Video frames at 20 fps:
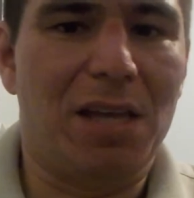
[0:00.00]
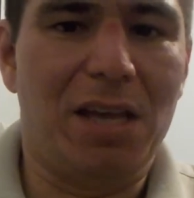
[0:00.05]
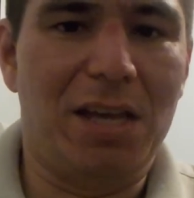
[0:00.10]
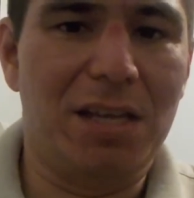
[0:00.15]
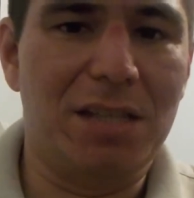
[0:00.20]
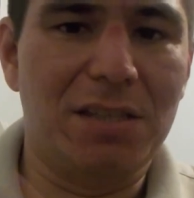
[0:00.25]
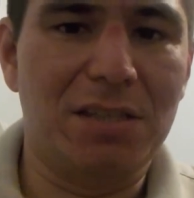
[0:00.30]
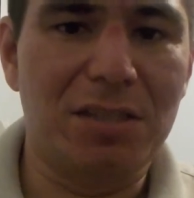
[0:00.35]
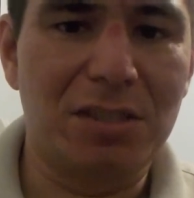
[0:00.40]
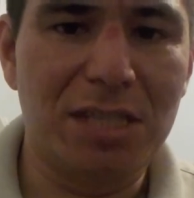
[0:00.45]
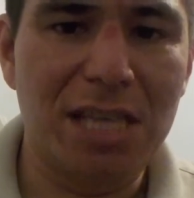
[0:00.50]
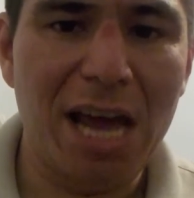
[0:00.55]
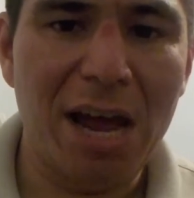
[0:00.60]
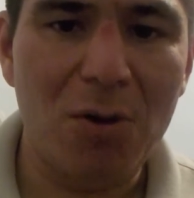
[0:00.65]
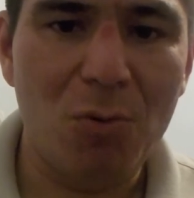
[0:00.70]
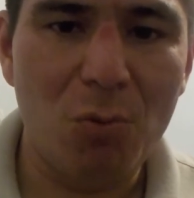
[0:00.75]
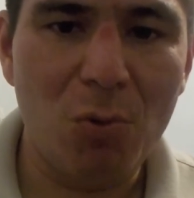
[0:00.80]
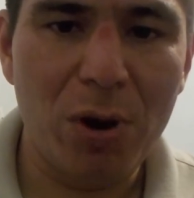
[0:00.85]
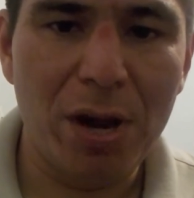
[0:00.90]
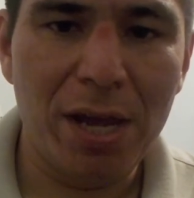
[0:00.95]
And
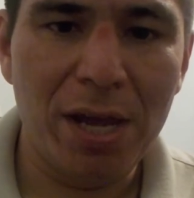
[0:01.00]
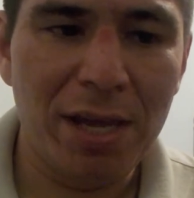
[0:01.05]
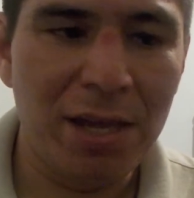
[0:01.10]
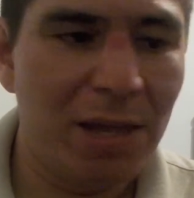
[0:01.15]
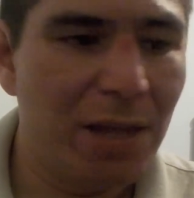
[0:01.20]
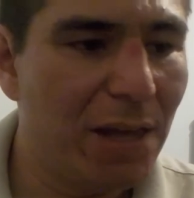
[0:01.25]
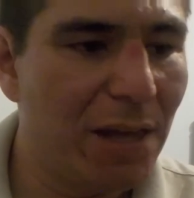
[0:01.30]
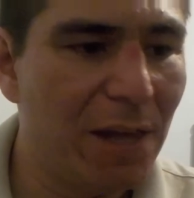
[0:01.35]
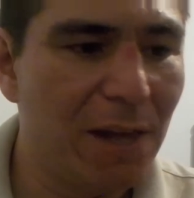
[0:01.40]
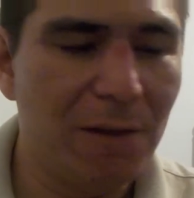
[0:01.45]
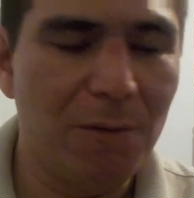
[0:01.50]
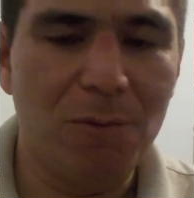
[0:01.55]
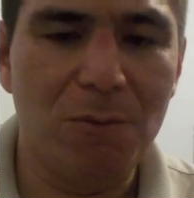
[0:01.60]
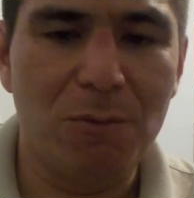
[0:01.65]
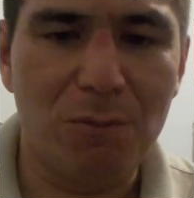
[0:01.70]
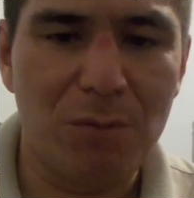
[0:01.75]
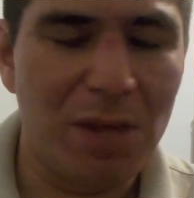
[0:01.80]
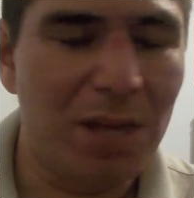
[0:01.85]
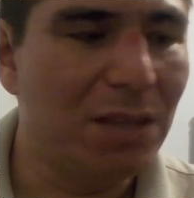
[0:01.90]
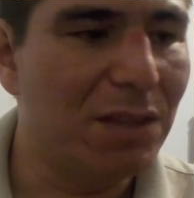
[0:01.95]
that
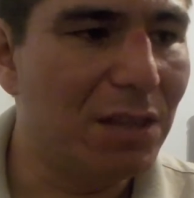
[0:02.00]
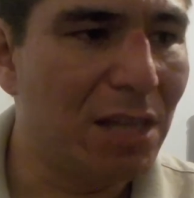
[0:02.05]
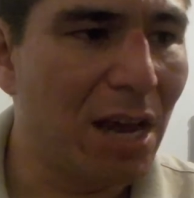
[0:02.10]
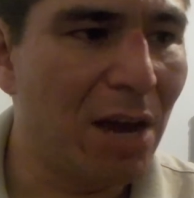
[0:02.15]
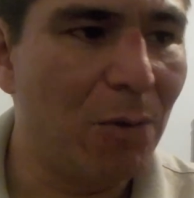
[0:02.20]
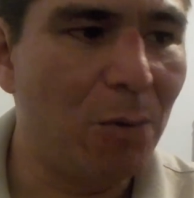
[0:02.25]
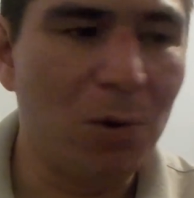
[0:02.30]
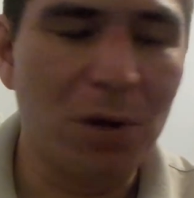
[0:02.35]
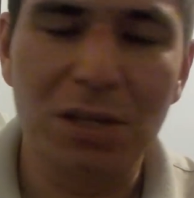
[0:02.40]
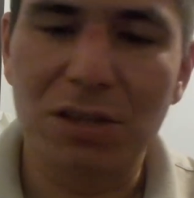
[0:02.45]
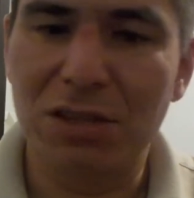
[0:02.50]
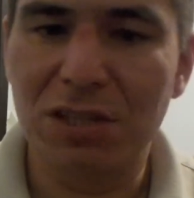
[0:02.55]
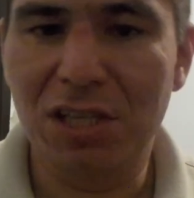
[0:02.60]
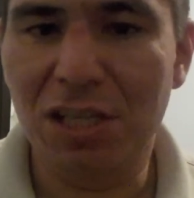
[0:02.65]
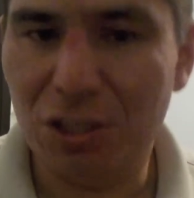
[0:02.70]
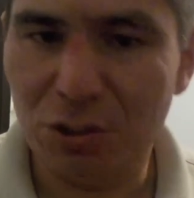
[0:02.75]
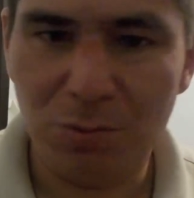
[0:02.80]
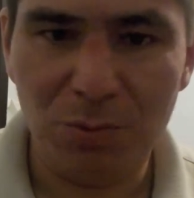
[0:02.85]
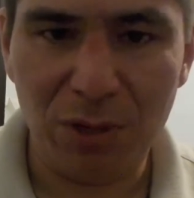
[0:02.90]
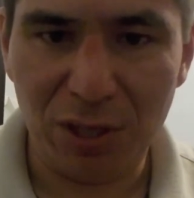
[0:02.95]
way,
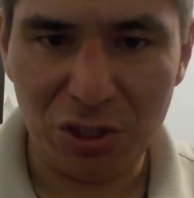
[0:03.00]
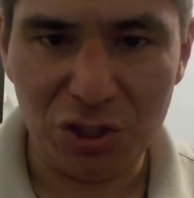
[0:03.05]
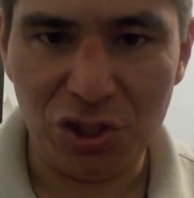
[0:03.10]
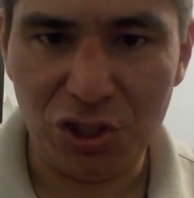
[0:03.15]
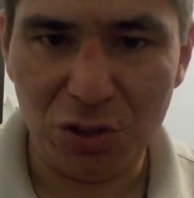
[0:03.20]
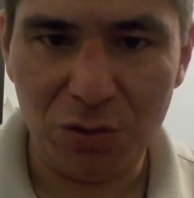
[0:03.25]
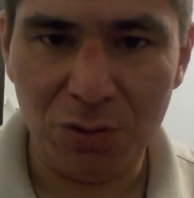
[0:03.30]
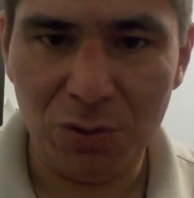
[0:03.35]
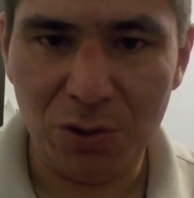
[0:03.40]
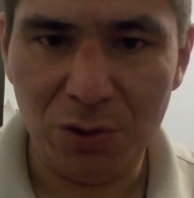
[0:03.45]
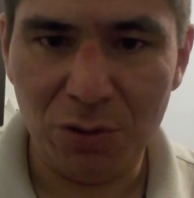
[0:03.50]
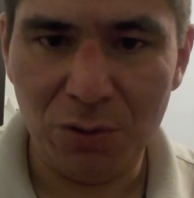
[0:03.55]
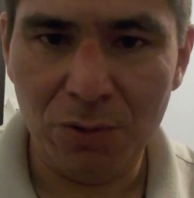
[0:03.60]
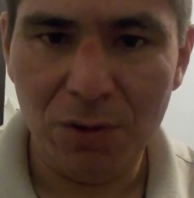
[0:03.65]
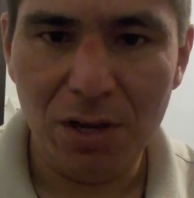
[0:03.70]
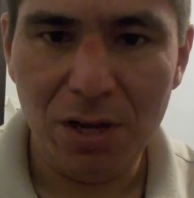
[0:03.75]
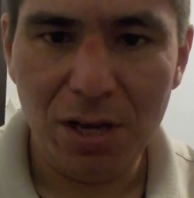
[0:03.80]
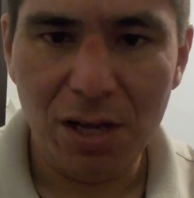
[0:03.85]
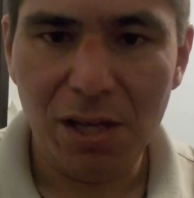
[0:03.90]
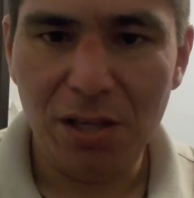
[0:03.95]
this one I show you,
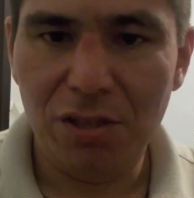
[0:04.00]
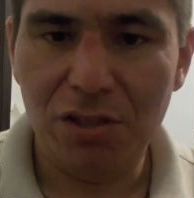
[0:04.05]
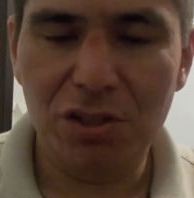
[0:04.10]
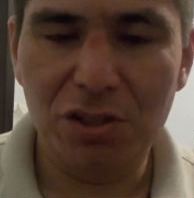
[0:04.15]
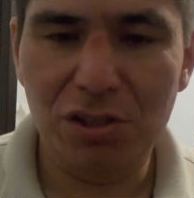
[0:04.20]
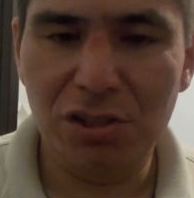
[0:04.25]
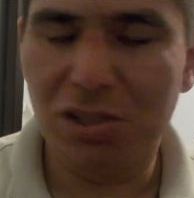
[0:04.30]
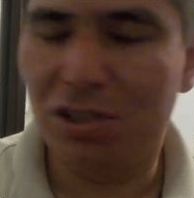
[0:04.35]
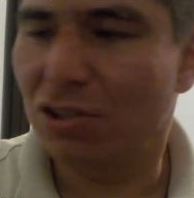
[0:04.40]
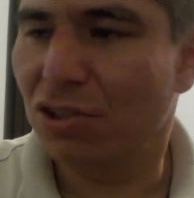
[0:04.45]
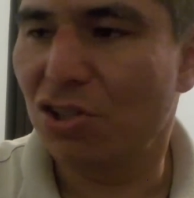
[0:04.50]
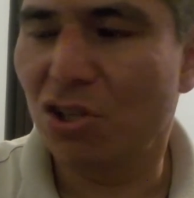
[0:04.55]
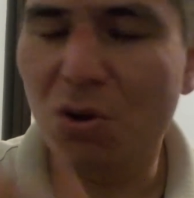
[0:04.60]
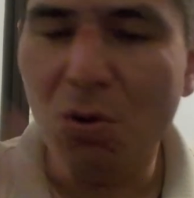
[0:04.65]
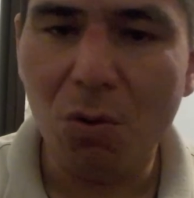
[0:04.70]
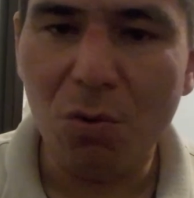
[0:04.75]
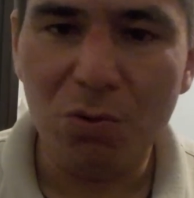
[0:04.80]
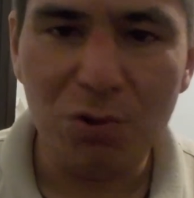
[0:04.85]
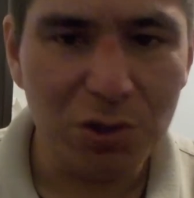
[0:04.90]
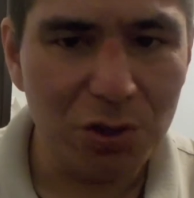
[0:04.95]

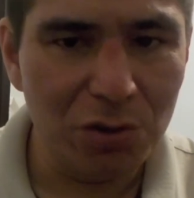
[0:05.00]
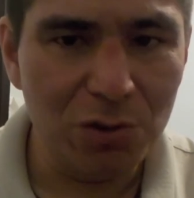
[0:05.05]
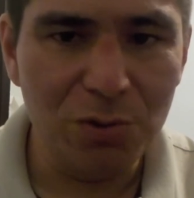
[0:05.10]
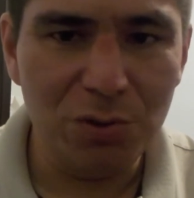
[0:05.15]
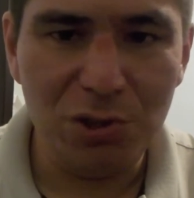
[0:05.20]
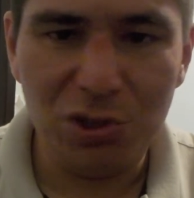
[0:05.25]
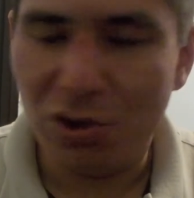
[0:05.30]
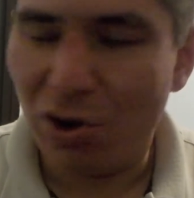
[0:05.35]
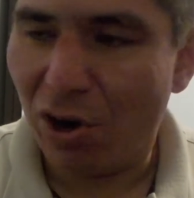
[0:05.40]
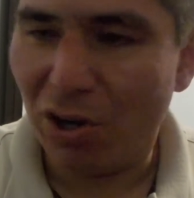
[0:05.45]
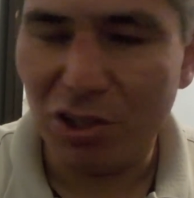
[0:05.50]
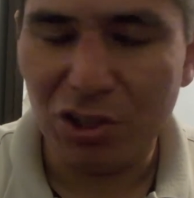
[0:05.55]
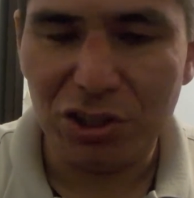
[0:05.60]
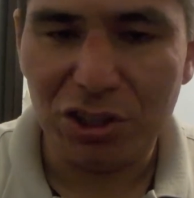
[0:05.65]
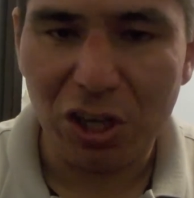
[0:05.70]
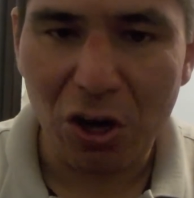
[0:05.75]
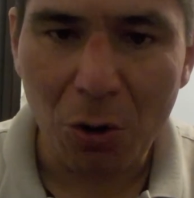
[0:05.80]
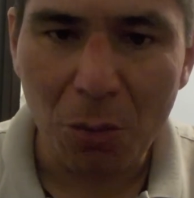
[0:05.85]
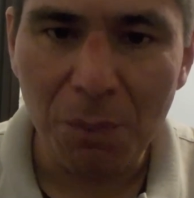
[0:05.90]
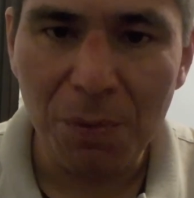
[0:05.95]
you're
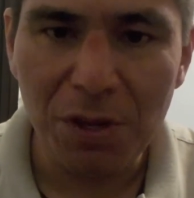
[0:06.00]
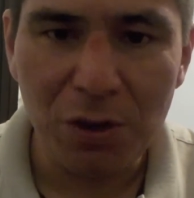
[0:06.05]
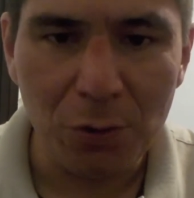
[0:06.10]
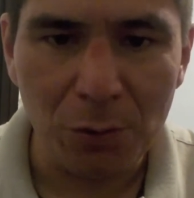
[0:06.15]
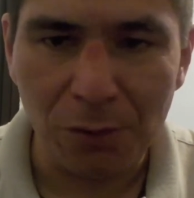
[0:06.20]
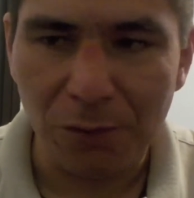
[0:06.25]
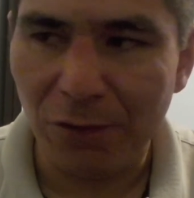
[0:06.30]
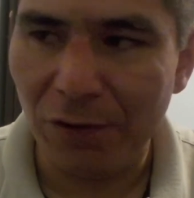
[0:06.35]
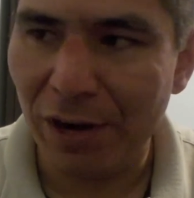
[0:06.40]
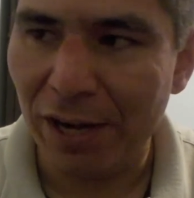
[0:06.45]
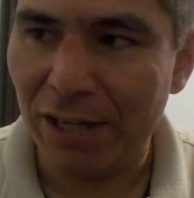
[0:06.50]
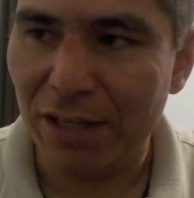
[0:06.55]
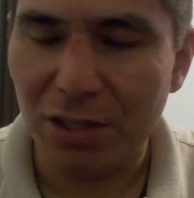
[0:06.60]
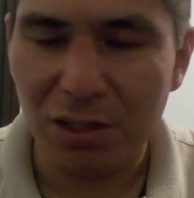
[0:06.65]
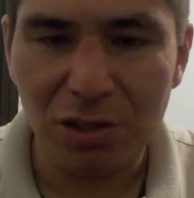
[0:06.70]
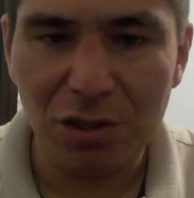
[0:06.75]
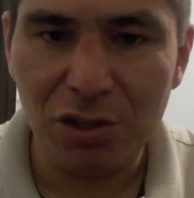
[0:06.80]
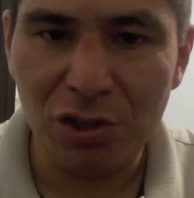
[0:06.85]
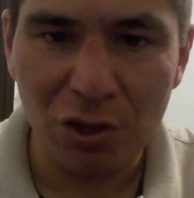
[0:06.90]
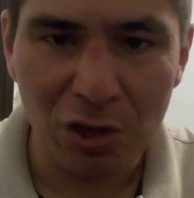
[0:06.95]
just helping your friend,
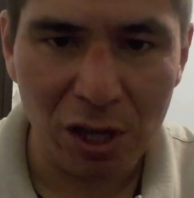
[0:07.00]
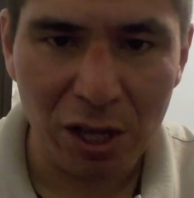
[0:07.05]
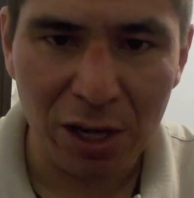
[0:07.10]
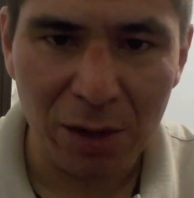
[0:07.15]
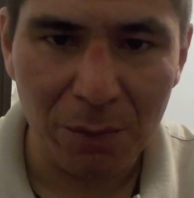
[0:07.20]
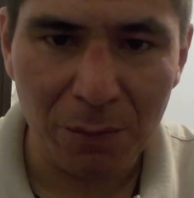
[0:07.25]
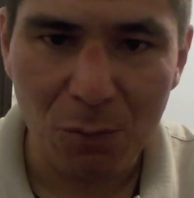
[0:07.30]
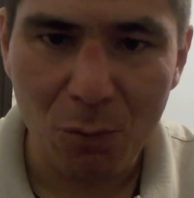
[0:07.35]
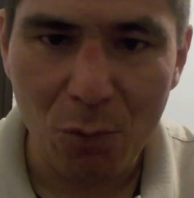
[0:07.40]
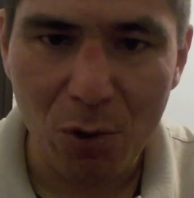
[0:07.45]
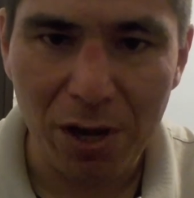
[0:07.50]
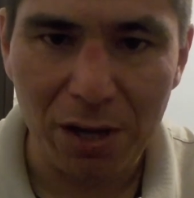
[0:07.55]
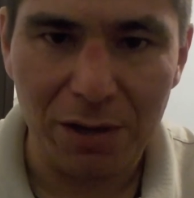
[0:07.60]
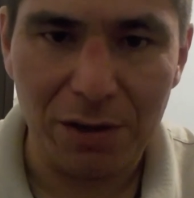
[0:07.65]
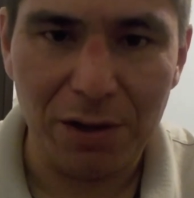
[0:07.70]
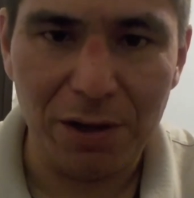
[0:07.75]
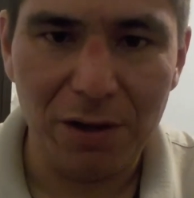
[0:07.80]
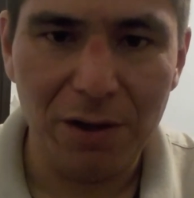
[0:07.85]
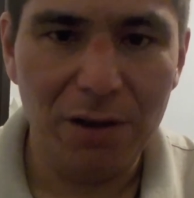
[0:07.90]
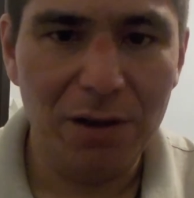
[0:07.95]
and you let him win,
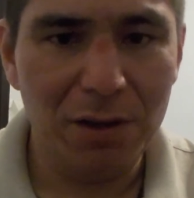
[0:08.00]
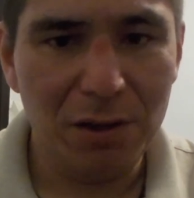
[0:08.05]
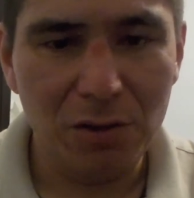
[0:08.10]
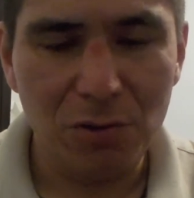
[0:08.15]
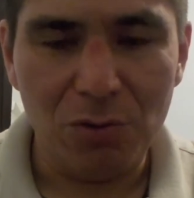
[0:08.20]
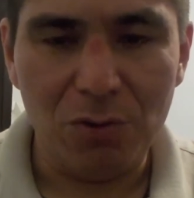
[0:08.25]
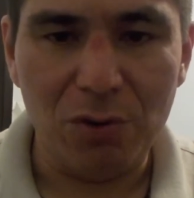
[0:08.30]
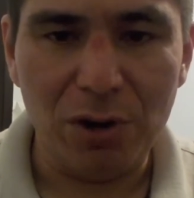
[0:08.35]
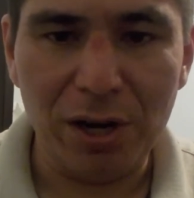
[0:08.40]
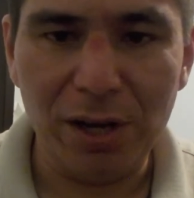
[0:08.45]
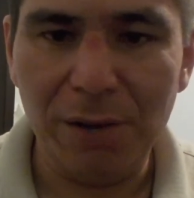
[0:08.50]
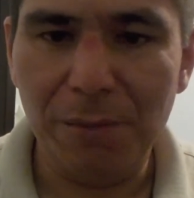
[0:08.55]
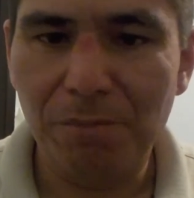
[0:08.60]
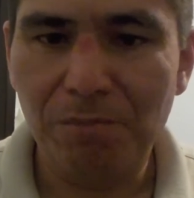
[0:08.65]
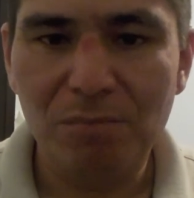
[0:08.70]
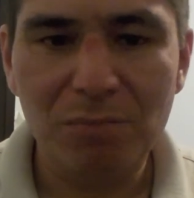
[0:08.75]
right?